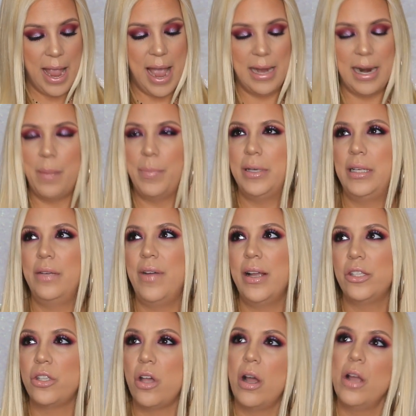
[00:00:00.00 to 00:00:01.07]
And I believe I
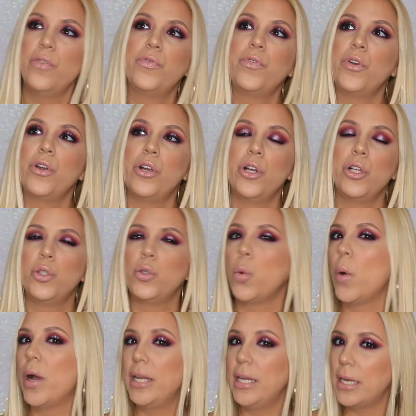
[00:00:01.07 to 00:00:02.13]
saw it for
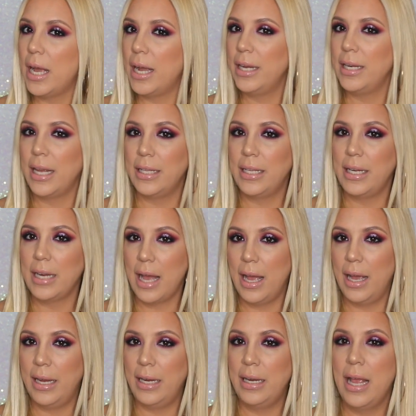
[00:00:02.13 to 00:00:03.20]

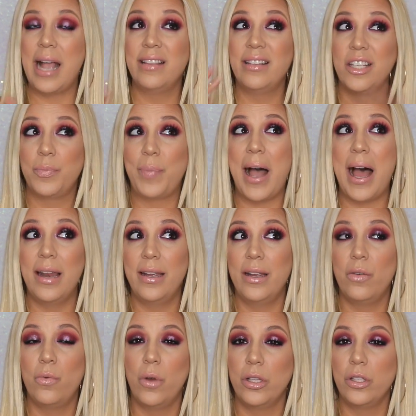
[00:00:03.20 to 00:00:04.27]
$29.99, and this
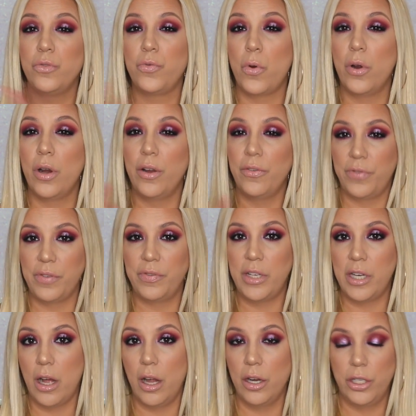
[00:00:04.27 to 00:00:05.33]
palette runs for
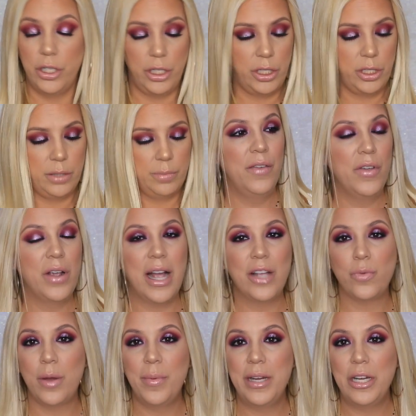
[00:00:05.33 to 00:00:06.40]
$50. If you
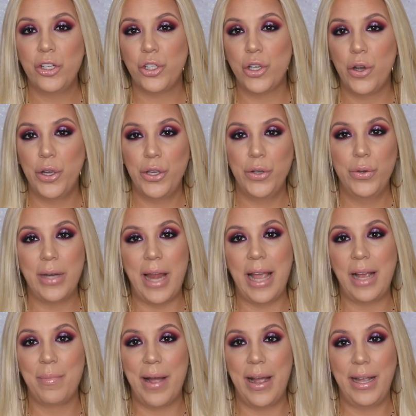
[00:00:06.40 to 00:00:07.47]
guys want me to show you
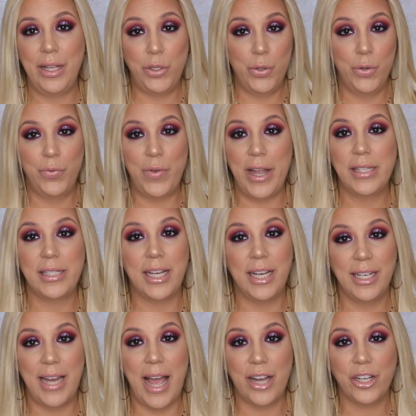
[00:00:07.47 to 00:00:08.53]
like my Too Faced
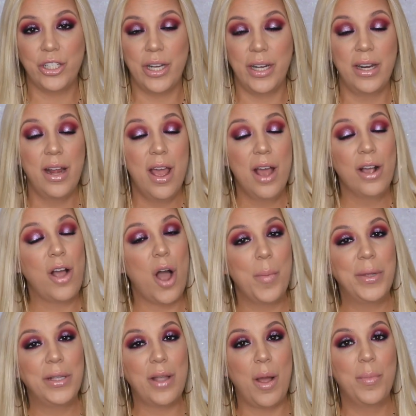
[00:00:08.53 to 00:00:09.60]
collection,
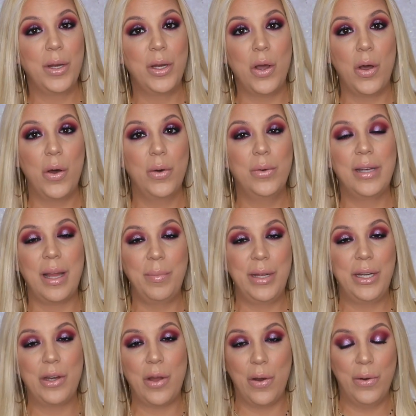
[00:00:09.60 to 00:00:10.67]
comment down below, let
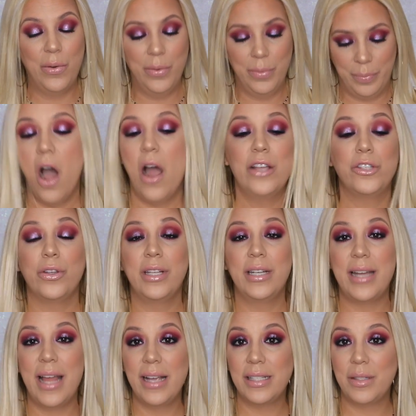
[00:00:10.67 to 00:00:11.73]
me know. Alright, so the
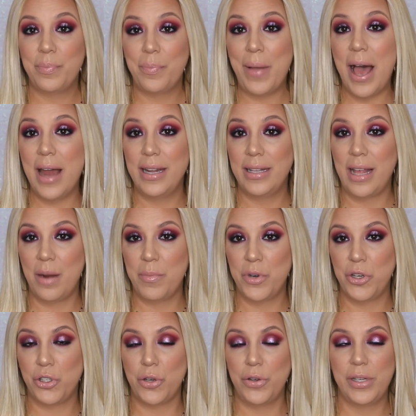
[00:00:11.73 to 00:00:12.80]
next palette that I'm
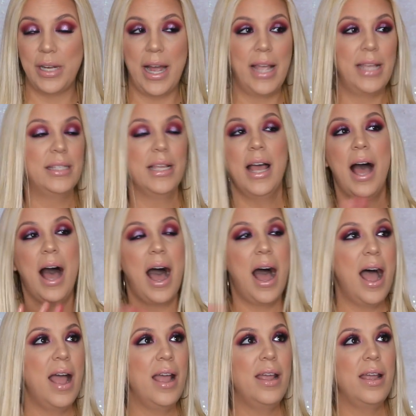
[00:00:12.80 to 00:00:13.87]
going to show you guys,
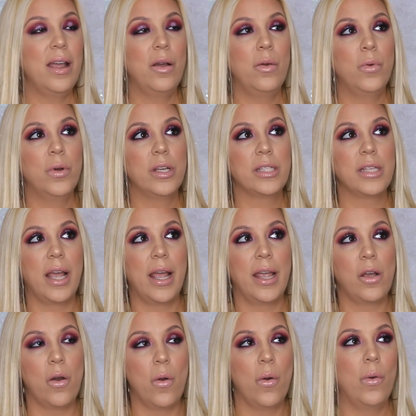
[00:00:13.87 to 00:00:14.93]
I was
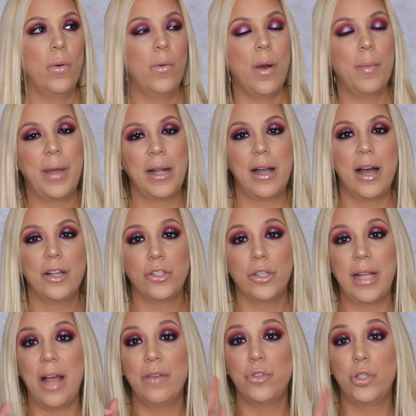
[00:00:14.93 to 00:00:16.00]
like, oh my god. So
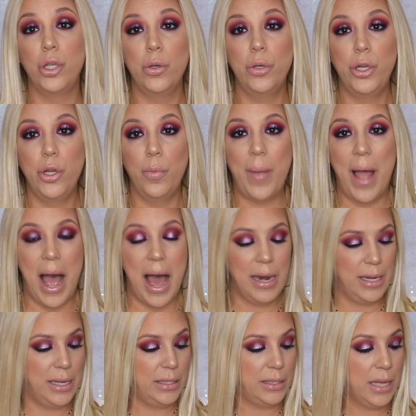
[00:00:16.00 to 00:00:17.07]
they have 2 new
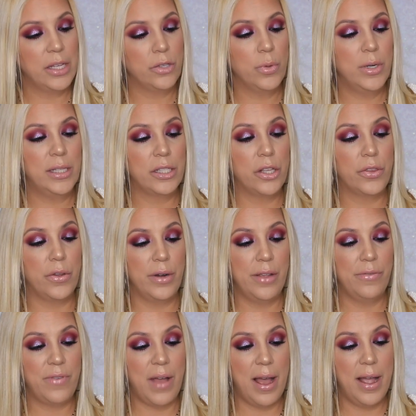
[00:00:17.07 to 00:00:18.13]
palettes. This one is a
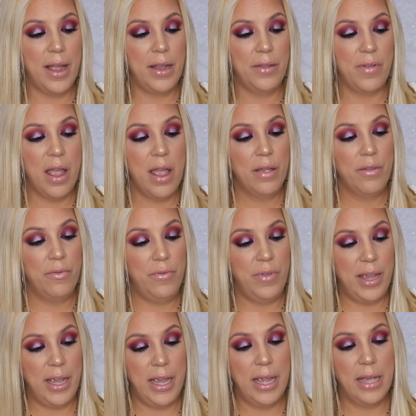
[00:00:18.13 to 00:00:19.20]

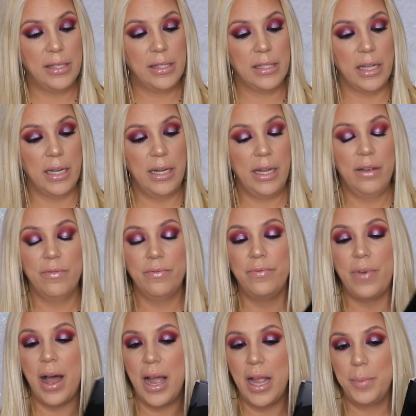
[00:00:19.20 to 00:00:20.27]
35V Stunning
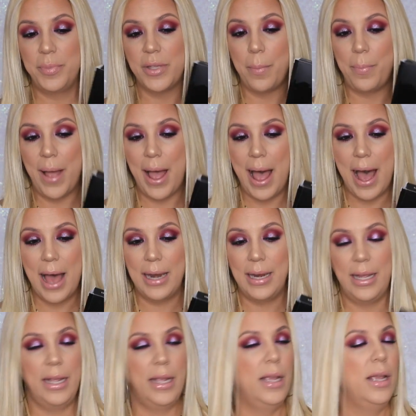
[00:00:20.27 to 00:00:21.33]
Vibes
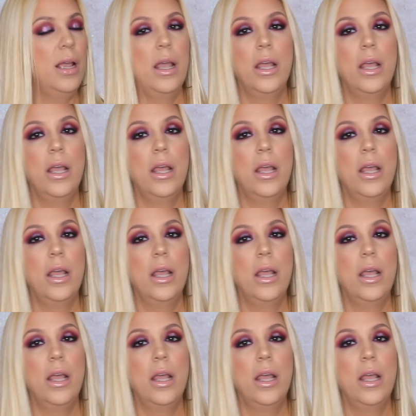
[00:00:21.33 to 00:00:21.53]
palette.